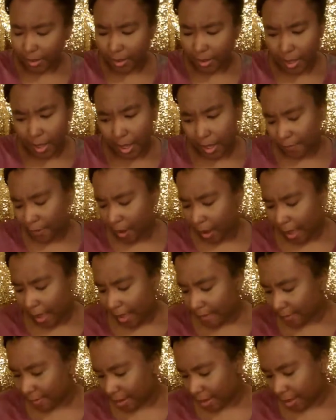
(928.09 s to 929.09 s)
yeah, if y'all
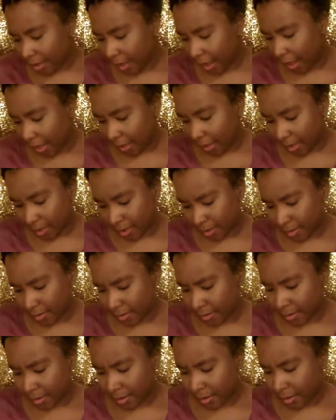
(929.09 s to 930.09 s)
have any like
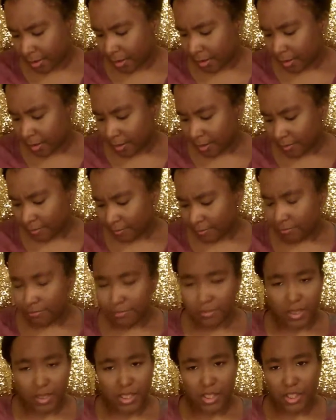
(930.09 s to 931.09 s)

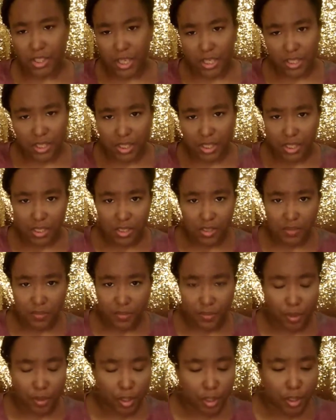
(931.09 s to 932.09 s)
suggestions
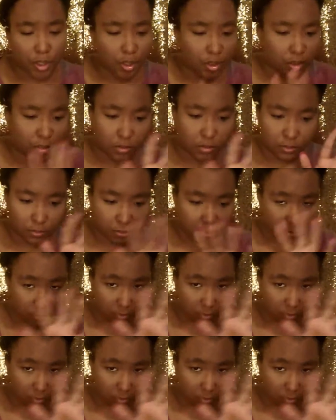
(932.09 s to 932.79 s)
for